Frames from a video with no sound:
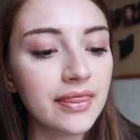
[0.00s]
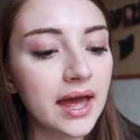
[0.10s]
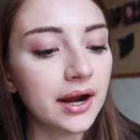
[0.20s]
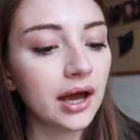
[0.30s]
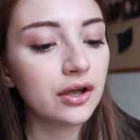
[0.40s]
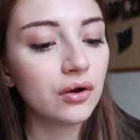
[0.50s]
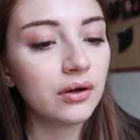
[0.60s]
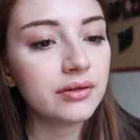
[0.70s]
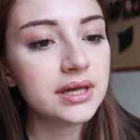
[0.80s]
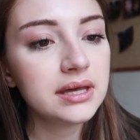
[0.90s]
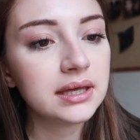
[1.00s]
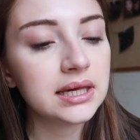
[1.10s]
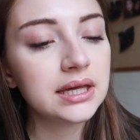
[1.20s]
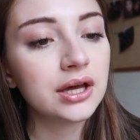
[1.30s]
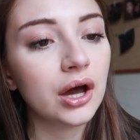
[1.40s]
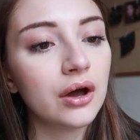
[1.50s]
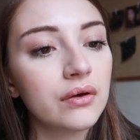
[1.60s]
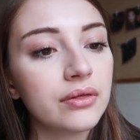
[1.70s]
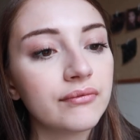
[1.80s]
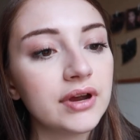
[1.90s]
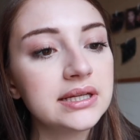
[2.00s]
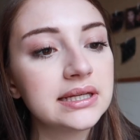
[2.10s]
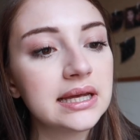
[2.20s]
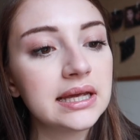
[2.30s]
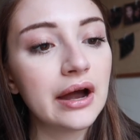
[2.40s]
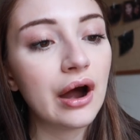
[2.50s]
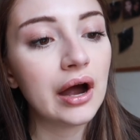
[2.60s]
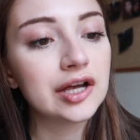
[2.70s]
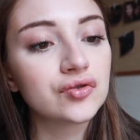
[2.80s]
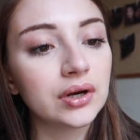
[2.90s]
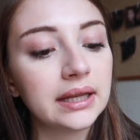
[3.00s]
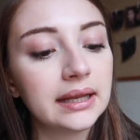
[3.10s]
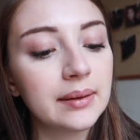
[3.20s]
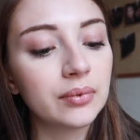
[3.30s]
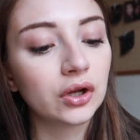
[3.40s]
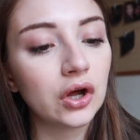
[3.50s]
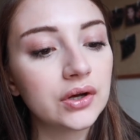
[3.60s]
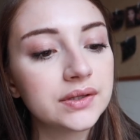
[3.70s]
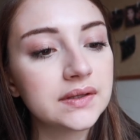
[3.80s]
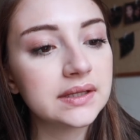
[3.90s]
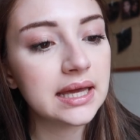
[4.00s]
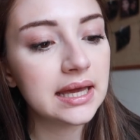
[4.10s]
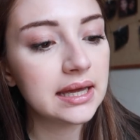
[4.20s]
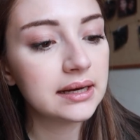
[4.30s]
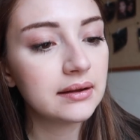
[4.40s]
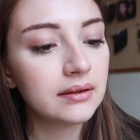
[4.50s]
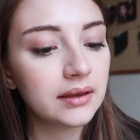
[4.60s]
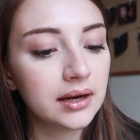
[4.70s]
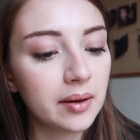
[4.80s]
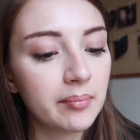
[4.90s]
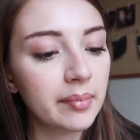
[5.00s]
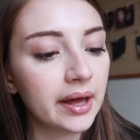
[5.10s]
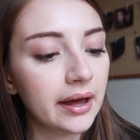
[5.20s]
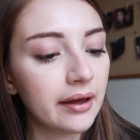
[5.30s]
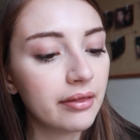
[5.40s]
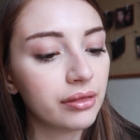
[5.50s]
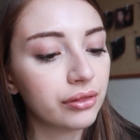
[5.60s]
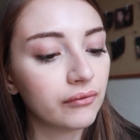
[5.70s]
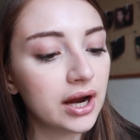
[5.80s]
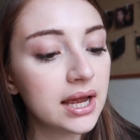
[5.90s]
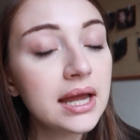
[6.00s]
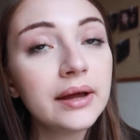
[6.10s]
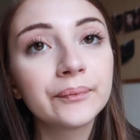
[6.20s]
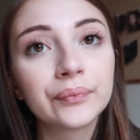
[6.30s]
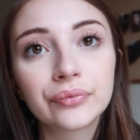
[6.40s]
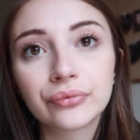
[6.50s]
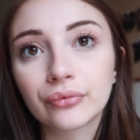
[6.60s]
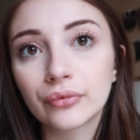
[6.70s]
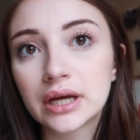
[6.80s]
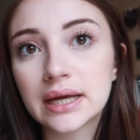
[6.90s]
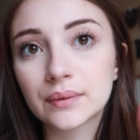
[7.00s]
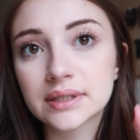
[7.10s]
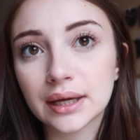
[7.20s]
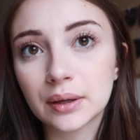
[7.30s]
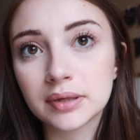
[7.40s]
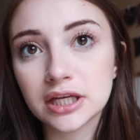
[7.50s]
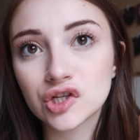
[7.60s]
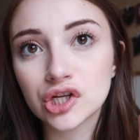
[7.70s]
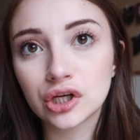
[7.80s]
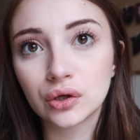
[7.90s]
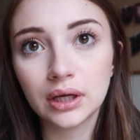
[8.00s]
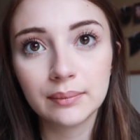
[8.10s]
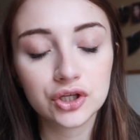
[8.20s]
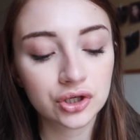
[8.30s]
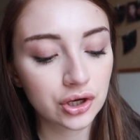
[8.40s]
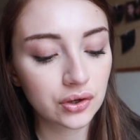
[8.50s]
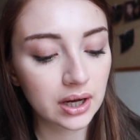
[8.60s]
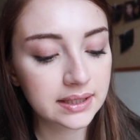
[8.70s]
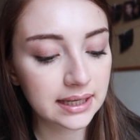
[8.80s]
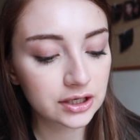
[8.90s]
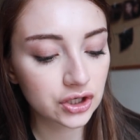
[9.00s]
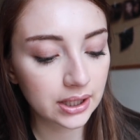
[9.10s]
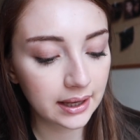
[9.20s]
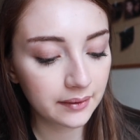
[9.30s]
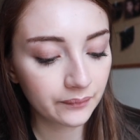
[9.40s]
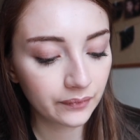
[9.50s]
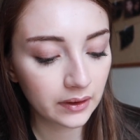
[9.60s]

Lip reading: And then I got the Kiko 3D Hydra Lip Gloss in the number 3. It was like a peachy nude. Let me show you guys actually.